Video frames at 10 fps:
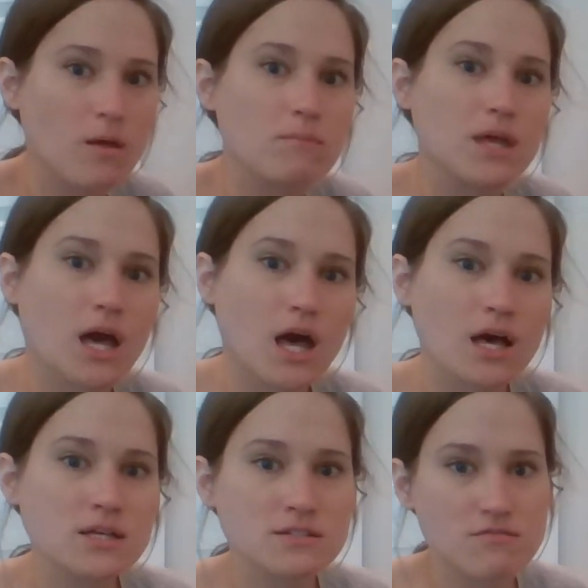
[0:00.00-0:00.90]

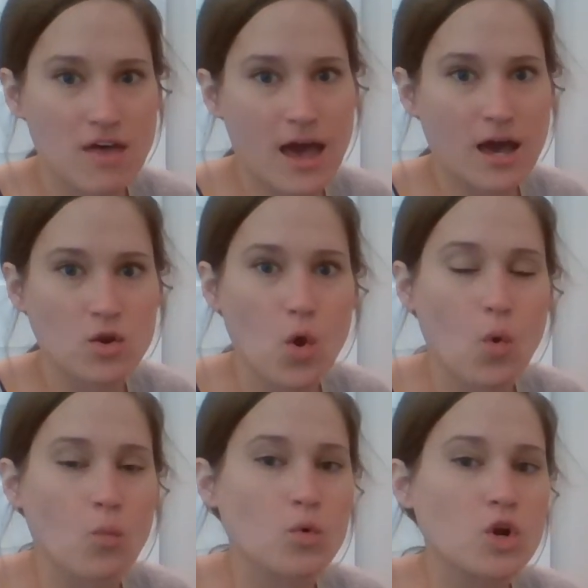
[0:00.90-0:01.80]
Because of that,
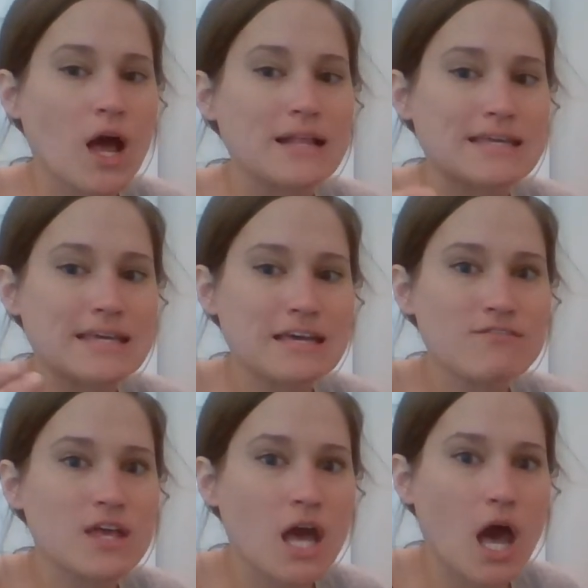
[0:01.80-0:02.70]
we're not
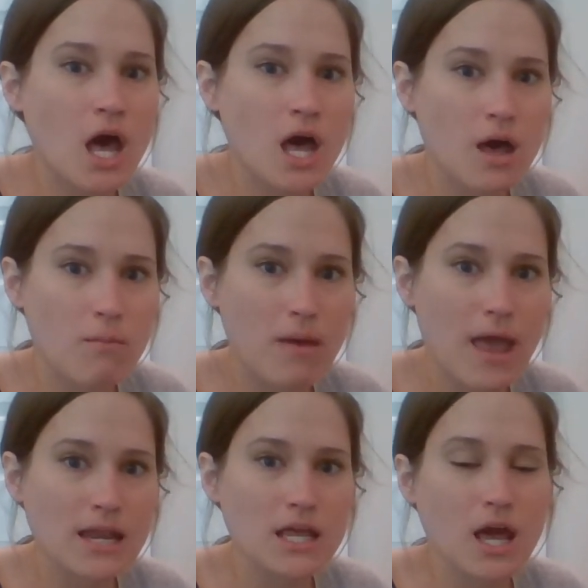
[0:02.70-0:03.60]
giving up
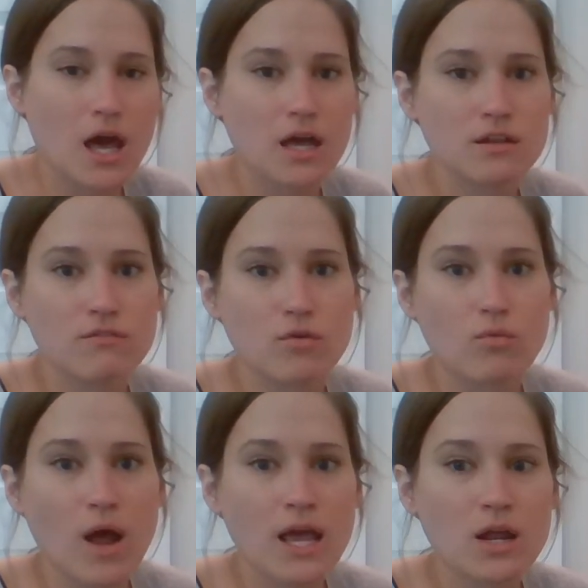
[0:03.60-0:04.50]
any kind of a
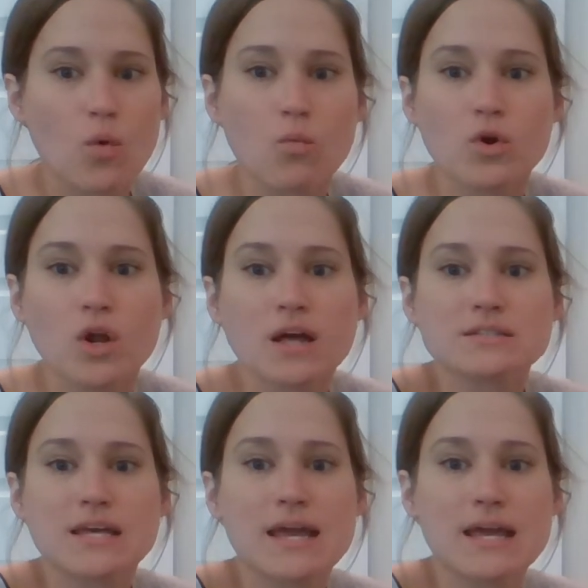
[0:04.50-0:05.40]
right. We're not
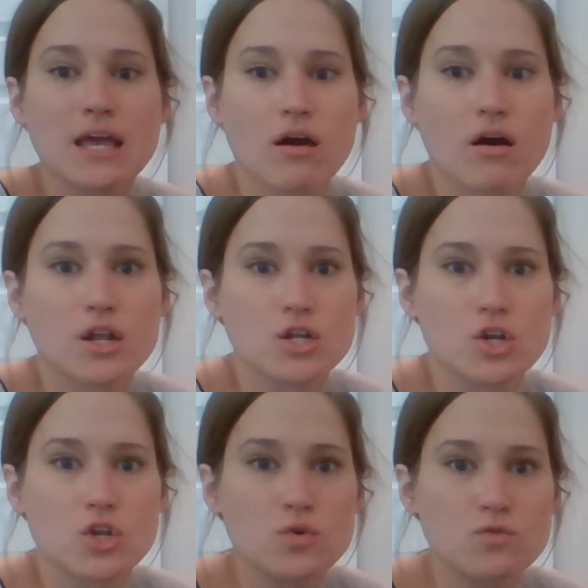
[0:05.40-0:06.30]
taking on a
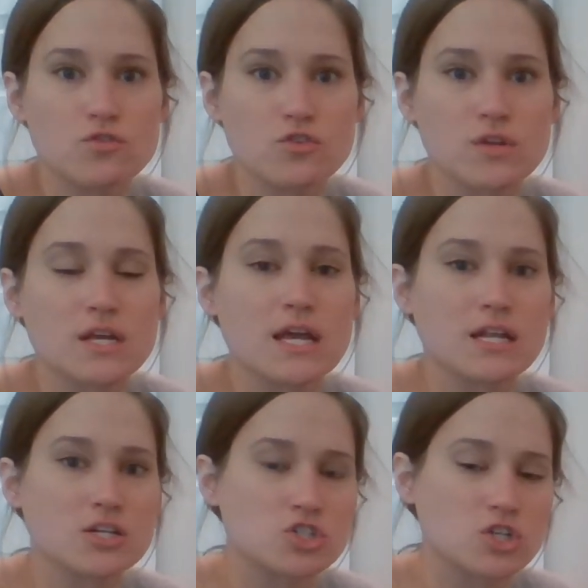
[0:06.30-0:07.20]
new duty in
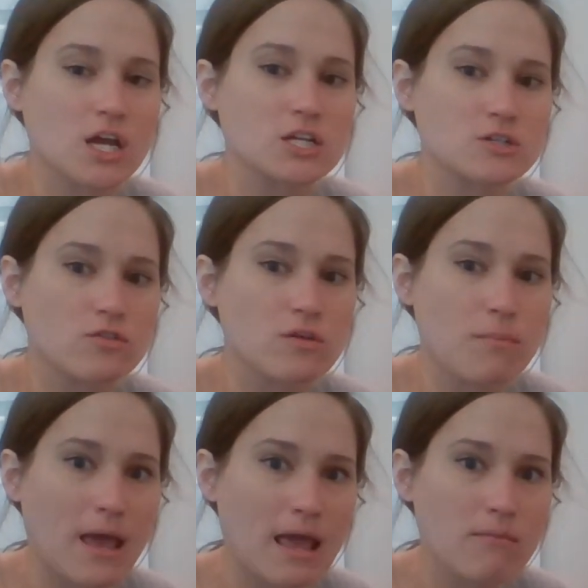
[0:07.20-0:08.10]
exchange for the
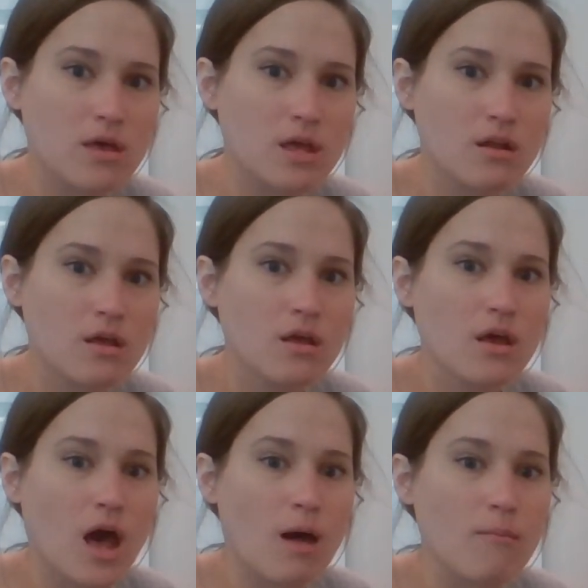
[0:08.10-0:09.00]
payment
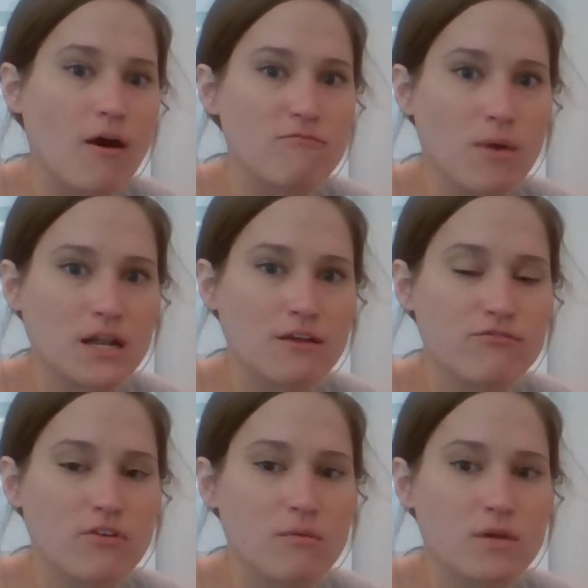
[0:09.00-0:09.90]
of money
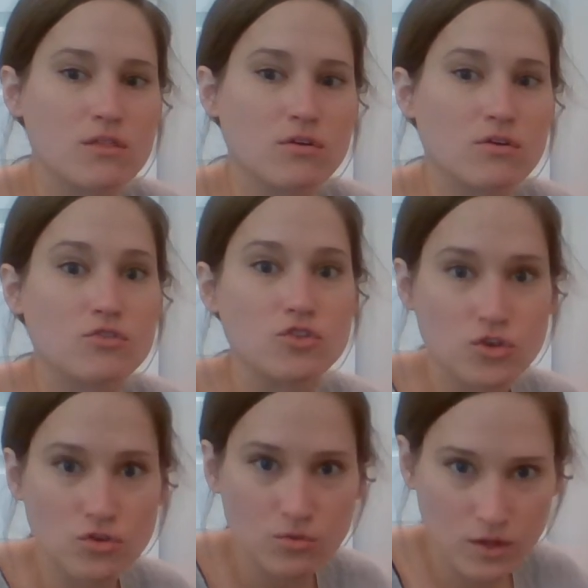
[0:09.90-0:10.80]
from either
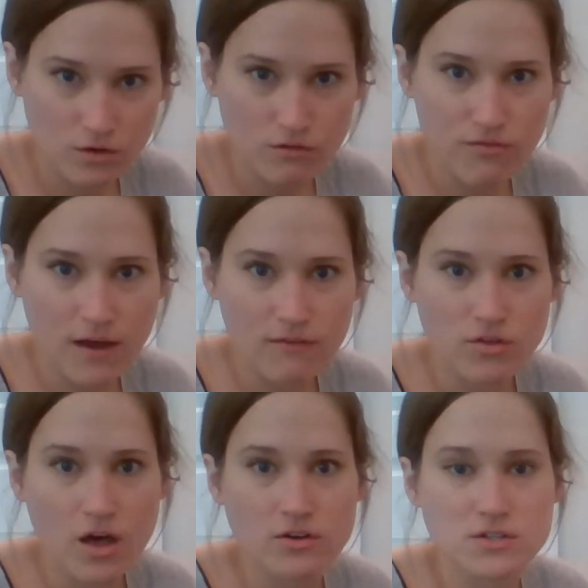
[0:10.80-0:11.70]
you and your
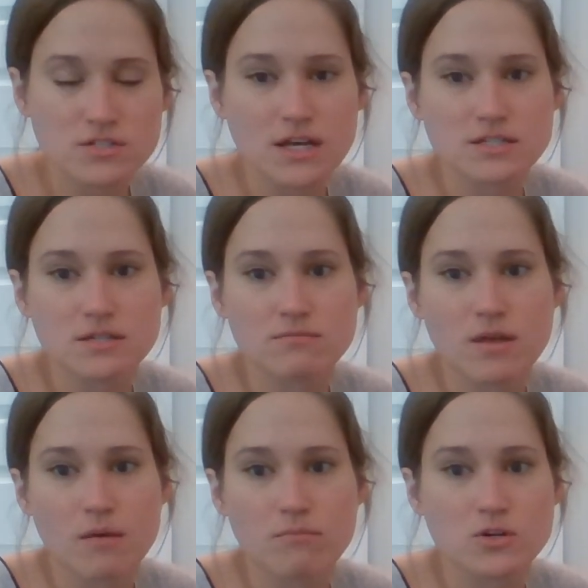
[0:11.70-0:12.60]
$5 as a
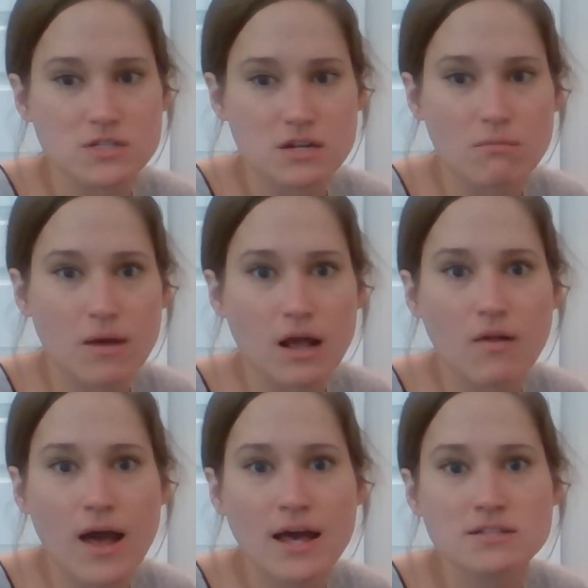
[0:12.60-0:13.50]
person in my
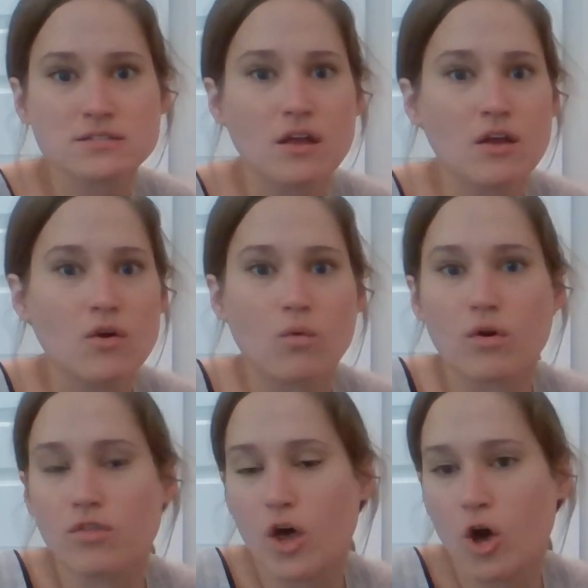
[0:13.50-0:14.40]
class,
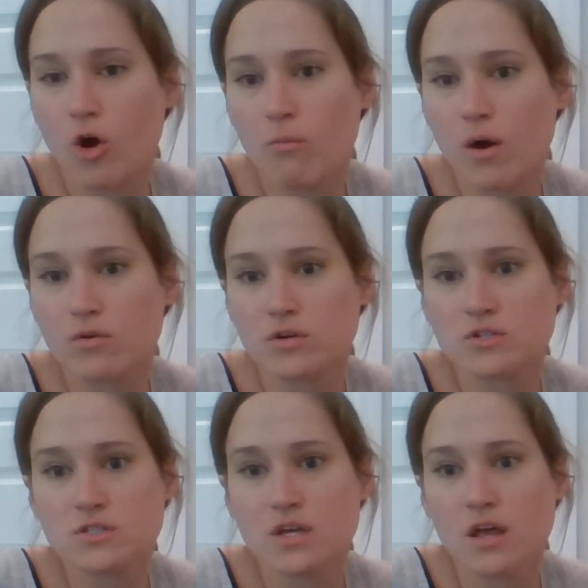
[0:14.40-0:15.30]
or the homeowners